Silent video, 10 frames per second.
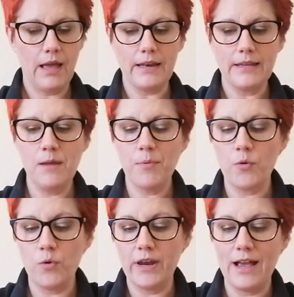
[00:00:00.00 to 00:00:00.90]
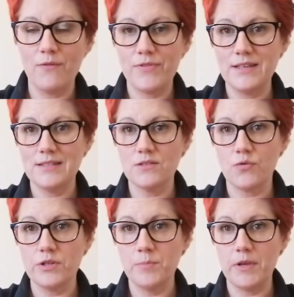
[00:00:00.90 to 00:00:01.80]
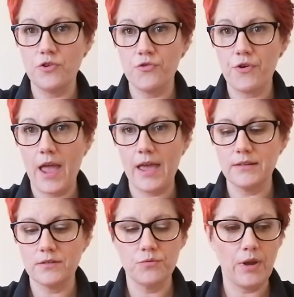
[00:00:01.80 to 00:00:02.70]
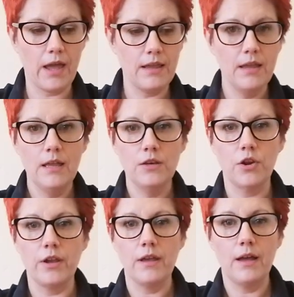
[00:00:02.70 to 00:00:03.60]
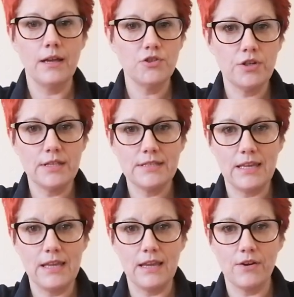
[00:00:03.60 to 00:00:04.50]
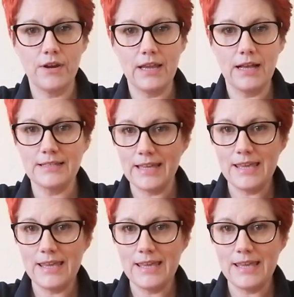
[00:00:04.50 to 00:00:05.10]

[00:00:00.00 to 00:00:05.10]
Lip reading: and keep out 1/2. This is going to be your head. Okay, now as you can see here, he has